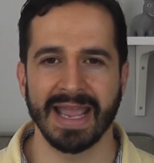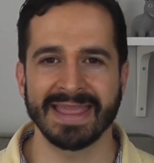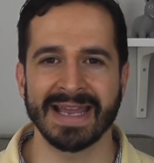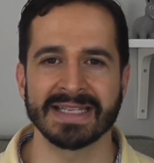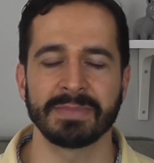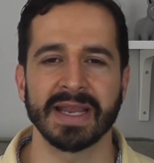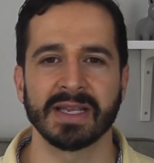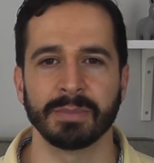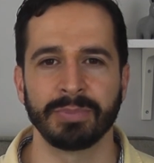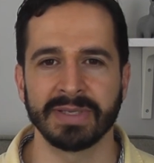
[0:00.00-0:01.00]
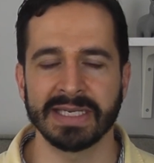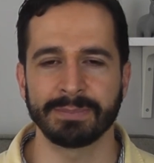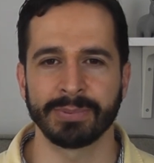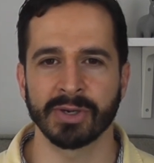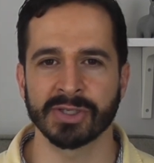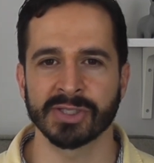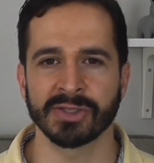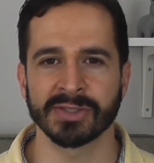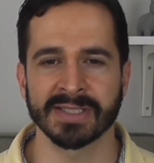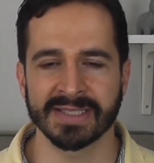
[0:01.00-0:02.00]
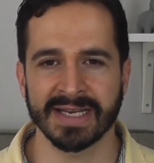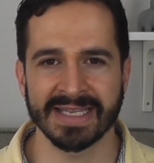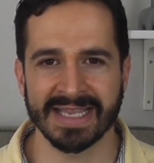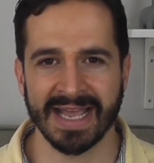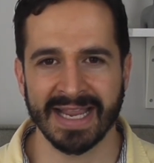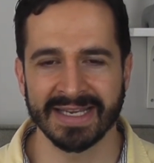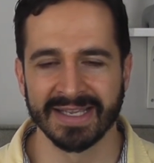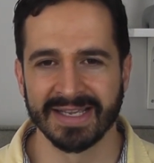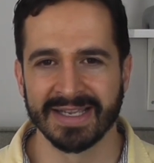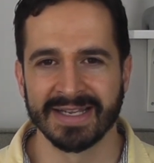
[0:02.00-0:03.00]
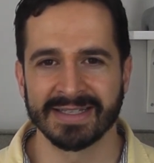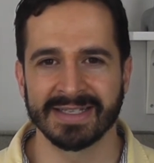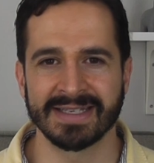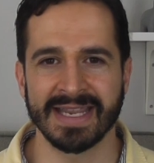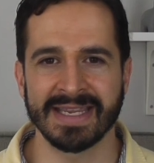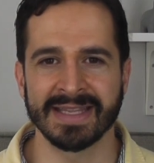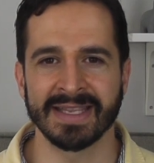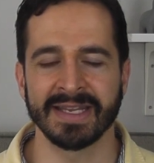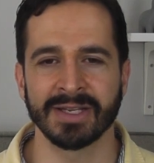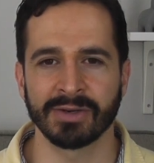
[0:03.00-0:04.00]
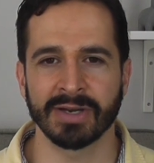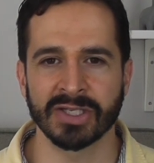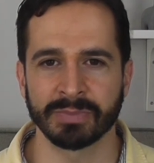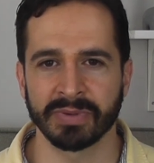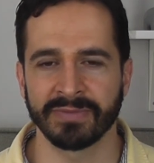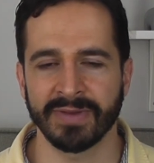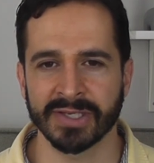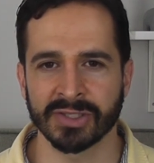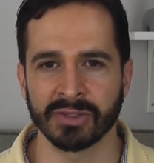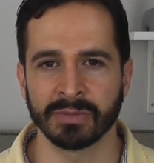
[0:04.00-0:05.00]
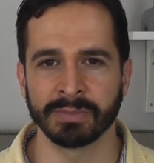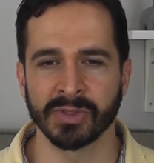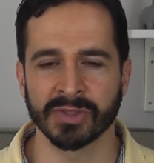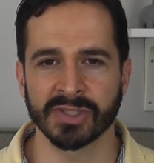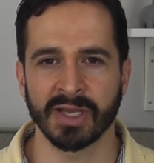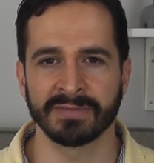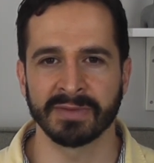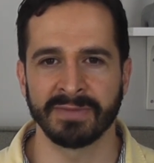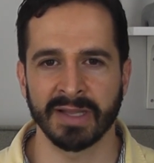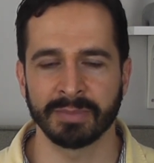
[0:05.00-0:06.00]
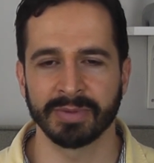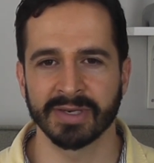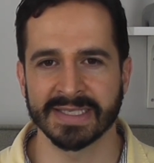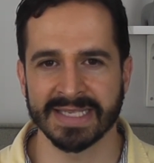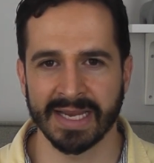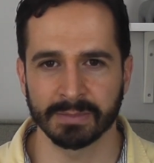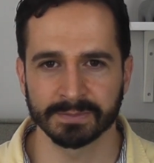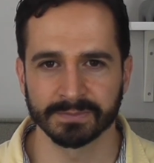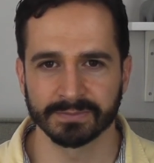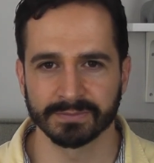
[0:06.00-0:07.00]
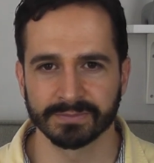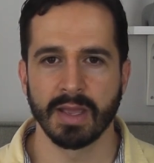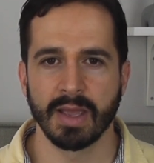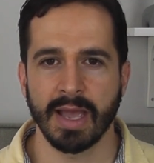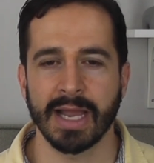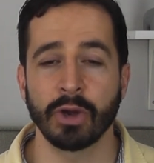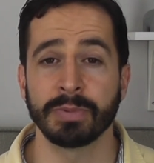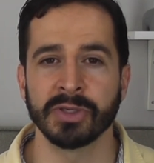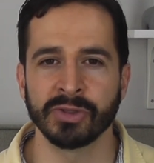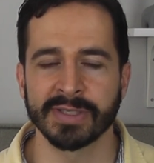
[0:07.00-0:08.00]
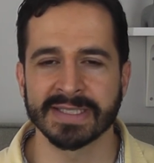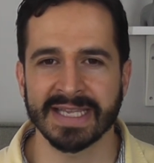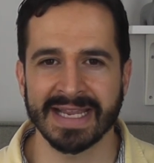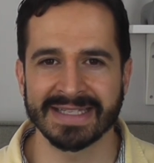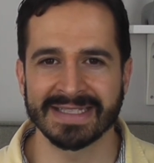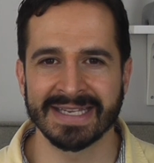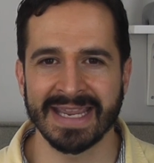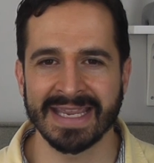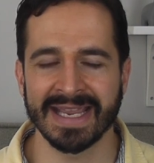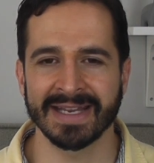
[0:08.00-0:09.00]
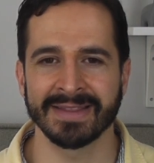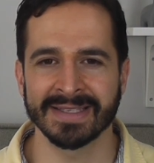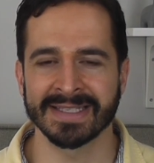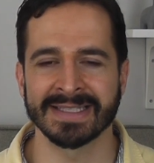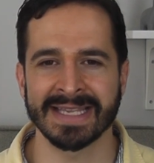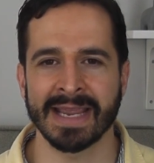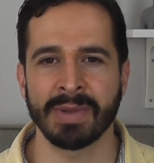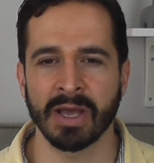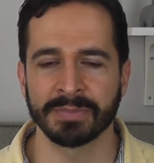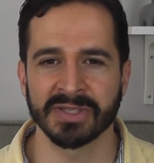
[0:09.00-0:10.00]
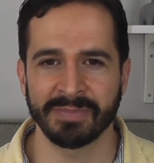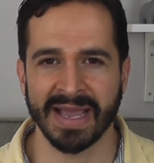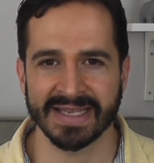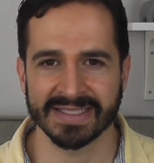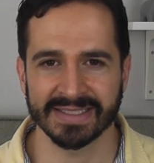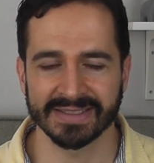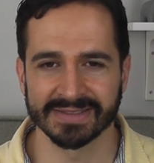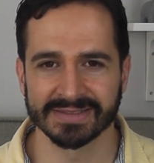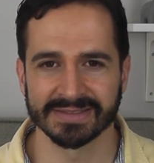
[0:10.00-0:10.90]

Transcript: And that is my complete personal study guide to taking the Integration Professional MuleSoft Developer exam. I hope you do decide to take it and this exam helps you pass it.